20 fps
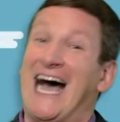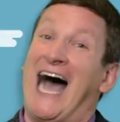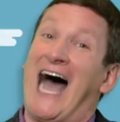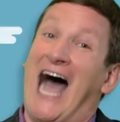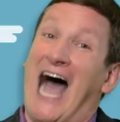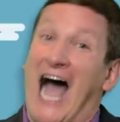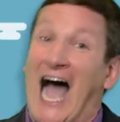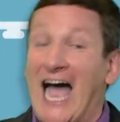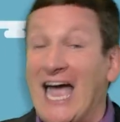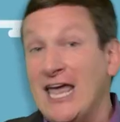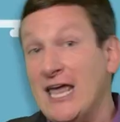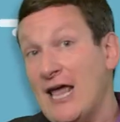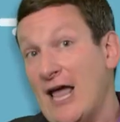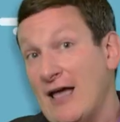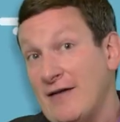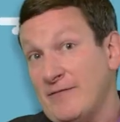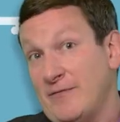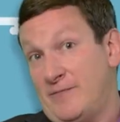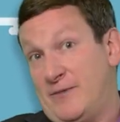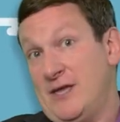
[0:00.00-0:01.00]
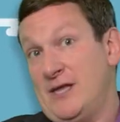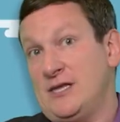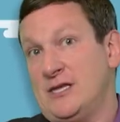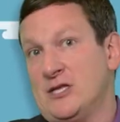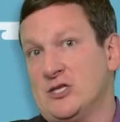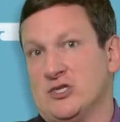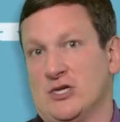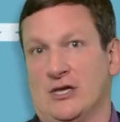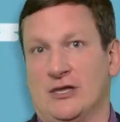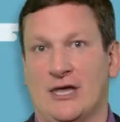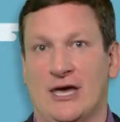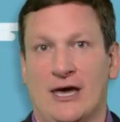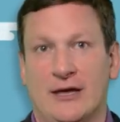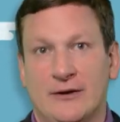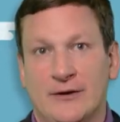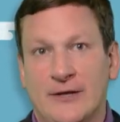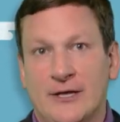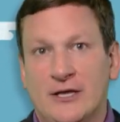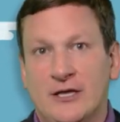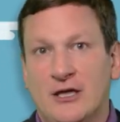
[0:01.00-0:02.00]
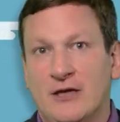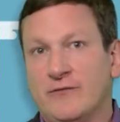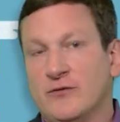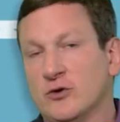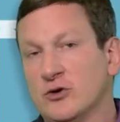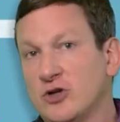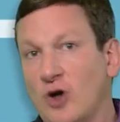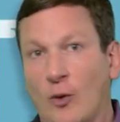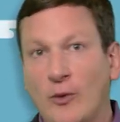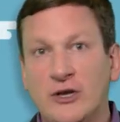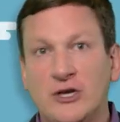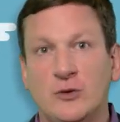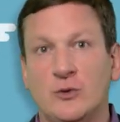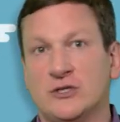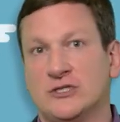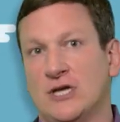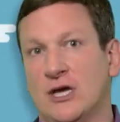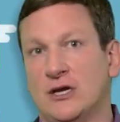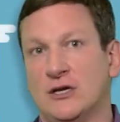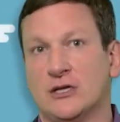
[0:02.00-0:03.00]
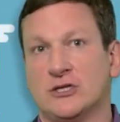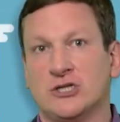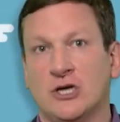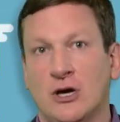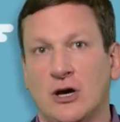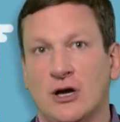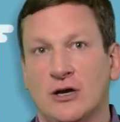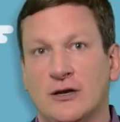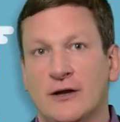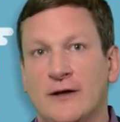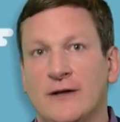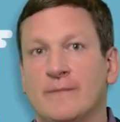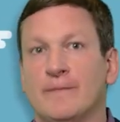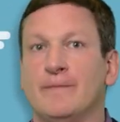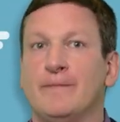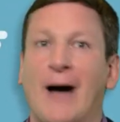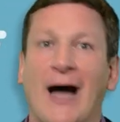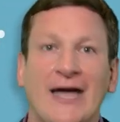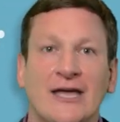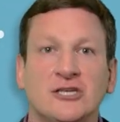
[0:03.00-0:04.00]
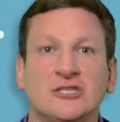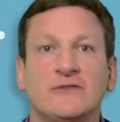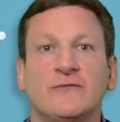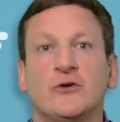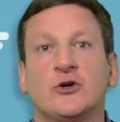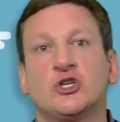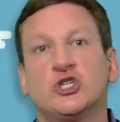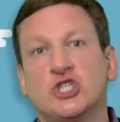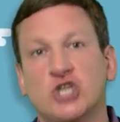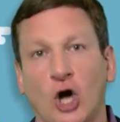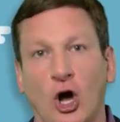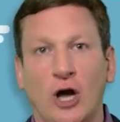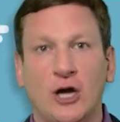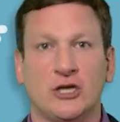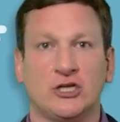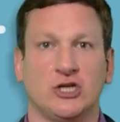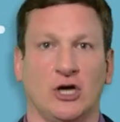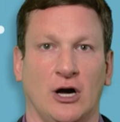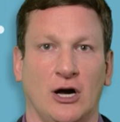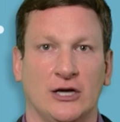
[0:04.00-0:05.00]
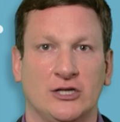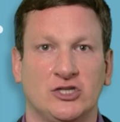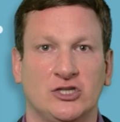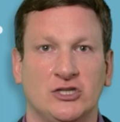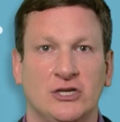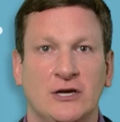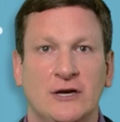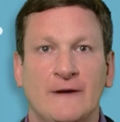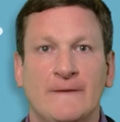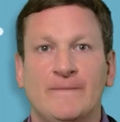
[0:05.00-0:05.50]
I have opinions on that. If you're going to attend a talk, bias for chalk talks.